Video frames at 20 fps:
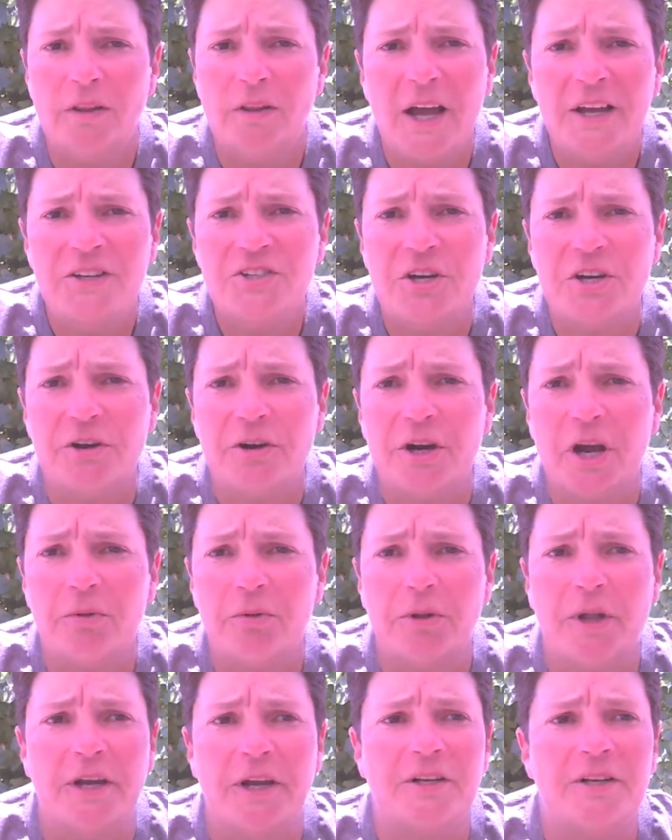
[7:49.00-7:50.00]
The last area I
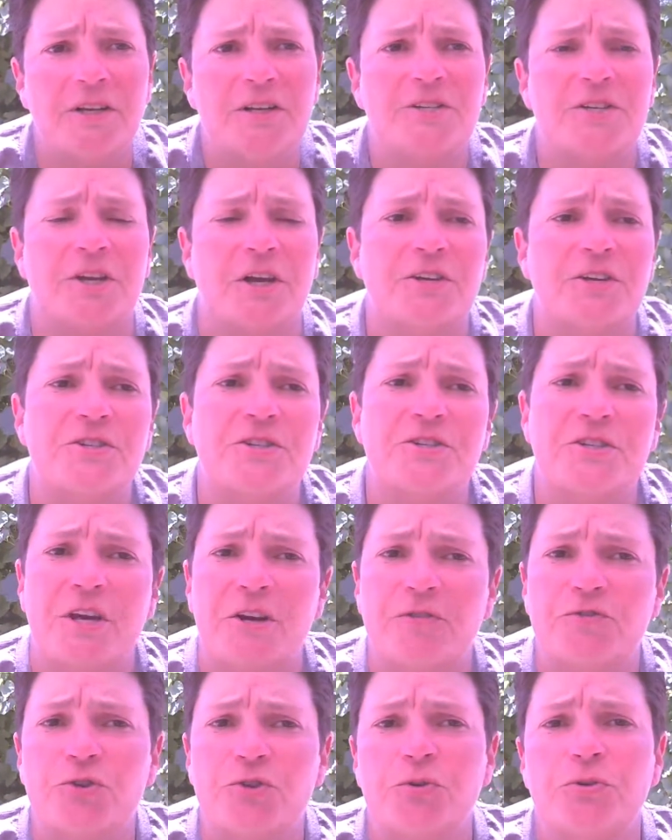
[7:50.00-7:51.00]
would like to discuss is
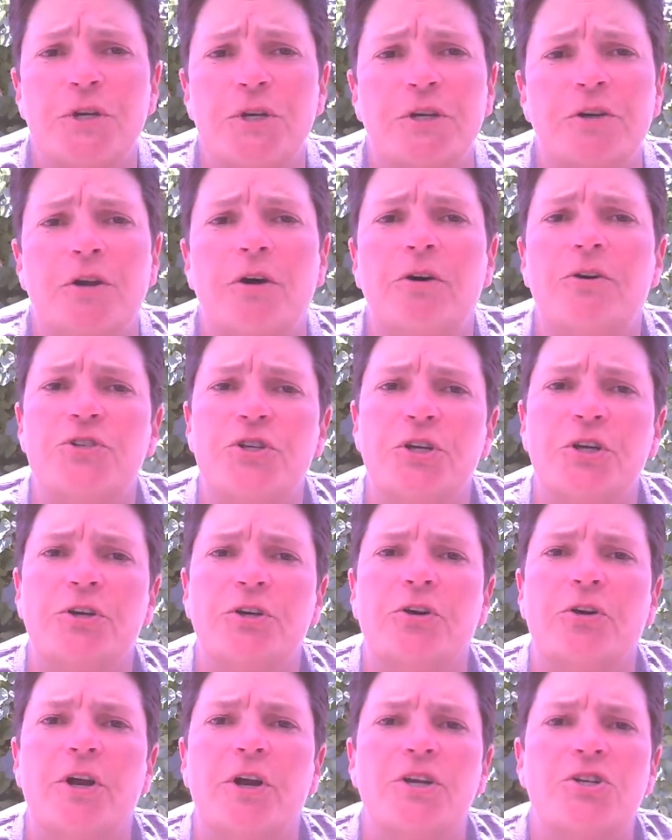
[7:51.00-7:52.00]
that of true technology
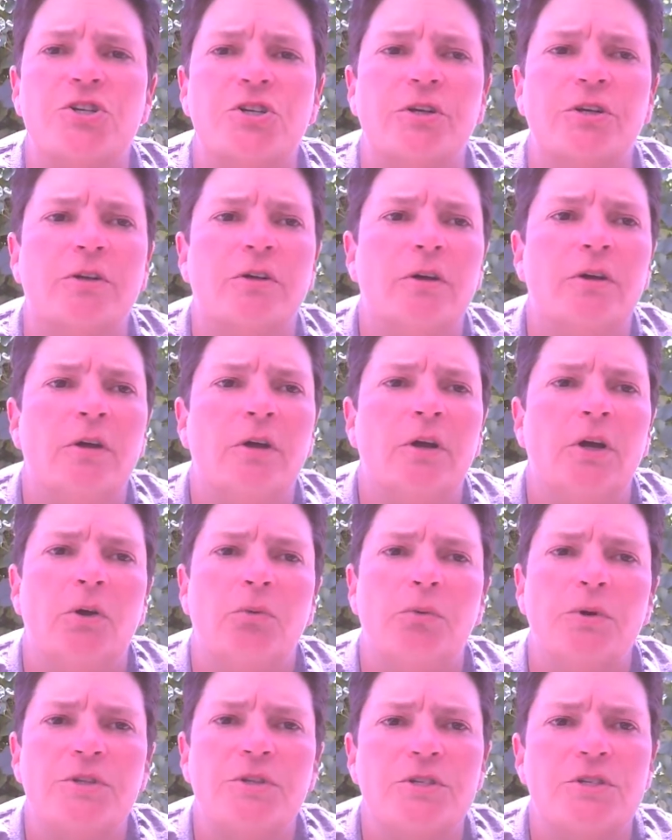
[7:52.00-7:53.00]
integration
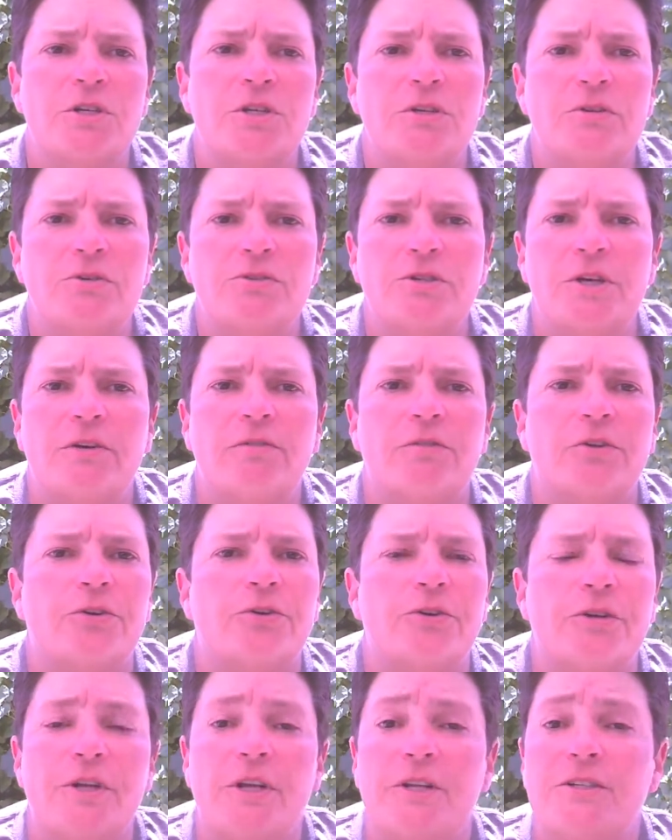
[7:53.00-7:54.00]
with the skills I have
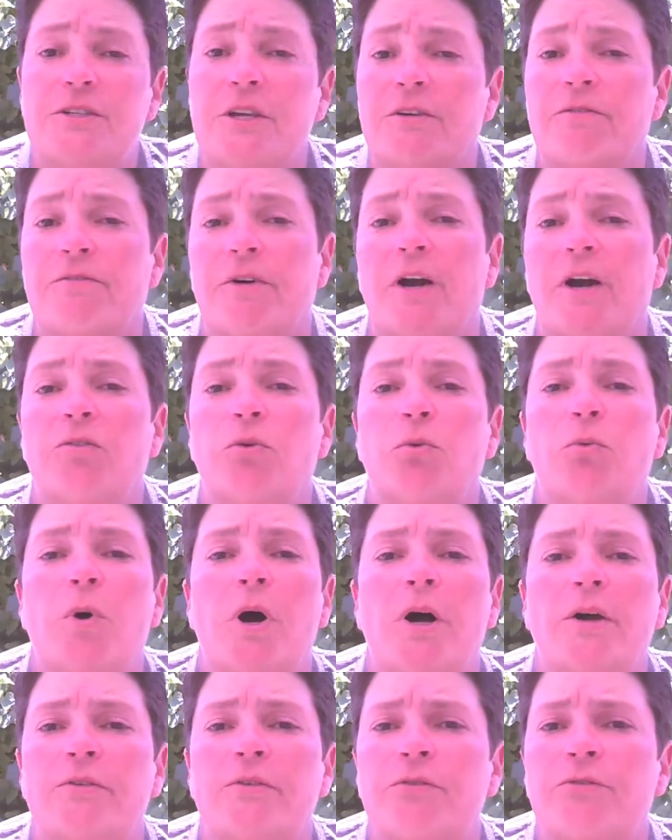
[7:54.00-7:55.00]
learned in EdTech
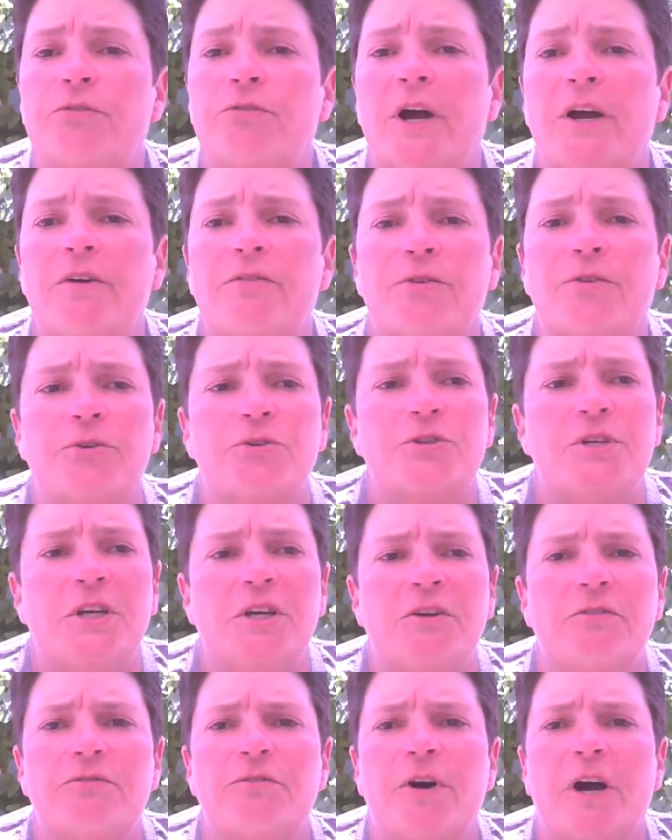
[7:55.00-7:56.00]
501,
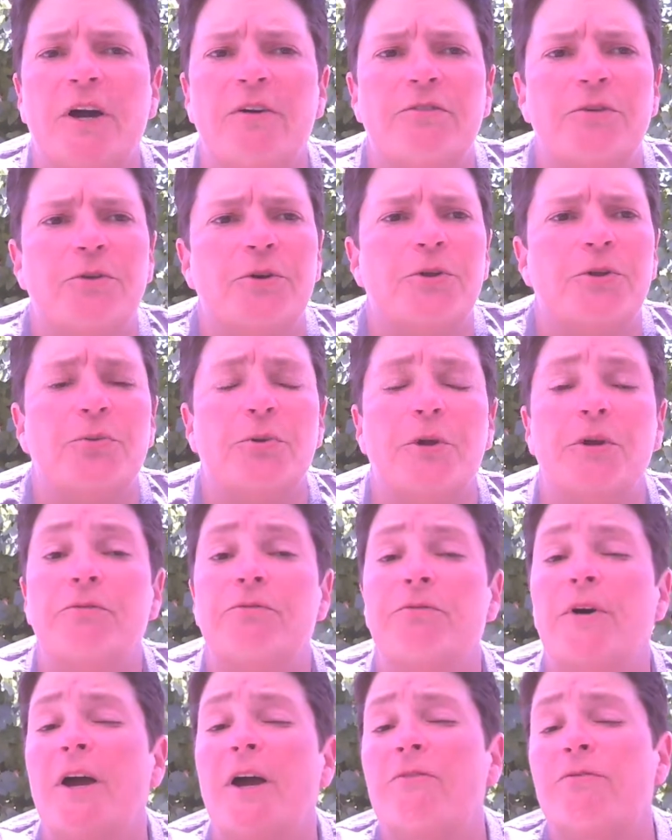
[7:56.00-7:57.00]
513, 533,
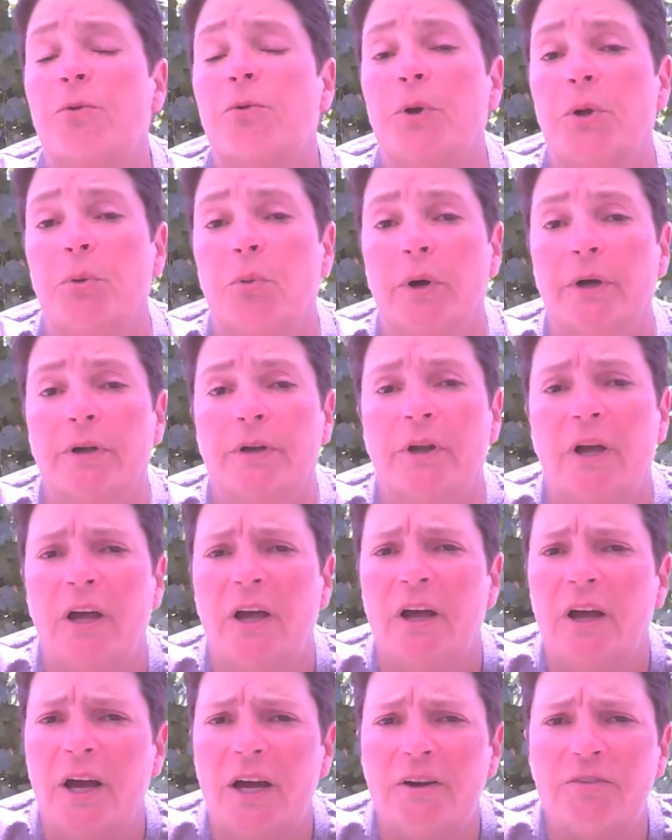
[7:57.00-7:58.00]
and 541,
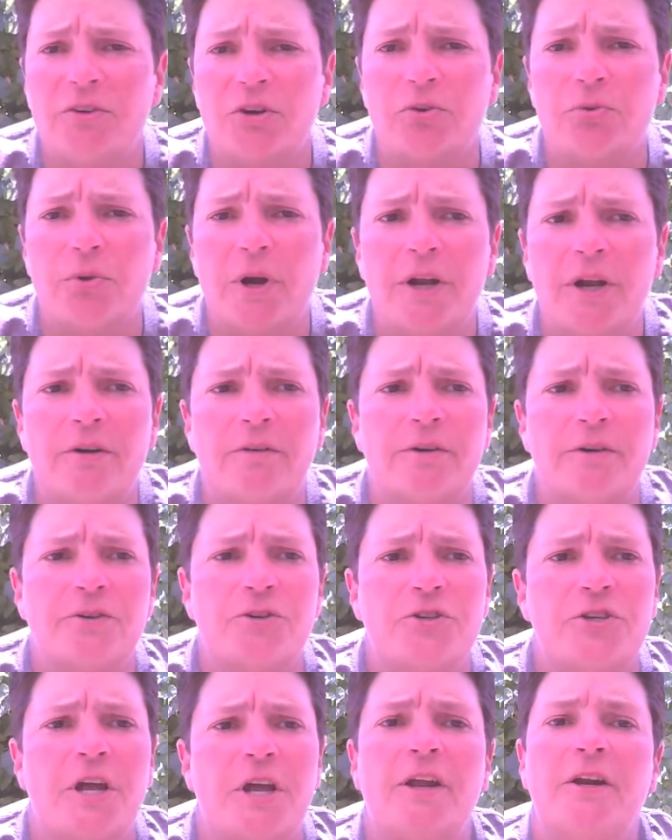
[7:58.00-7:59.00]
I have a greater
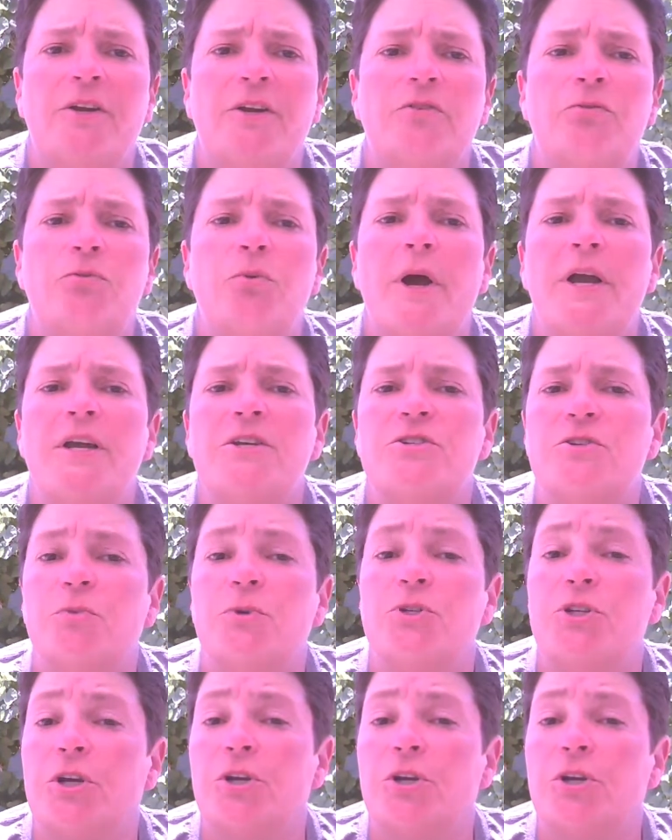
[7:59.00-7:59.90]
understanding of ways in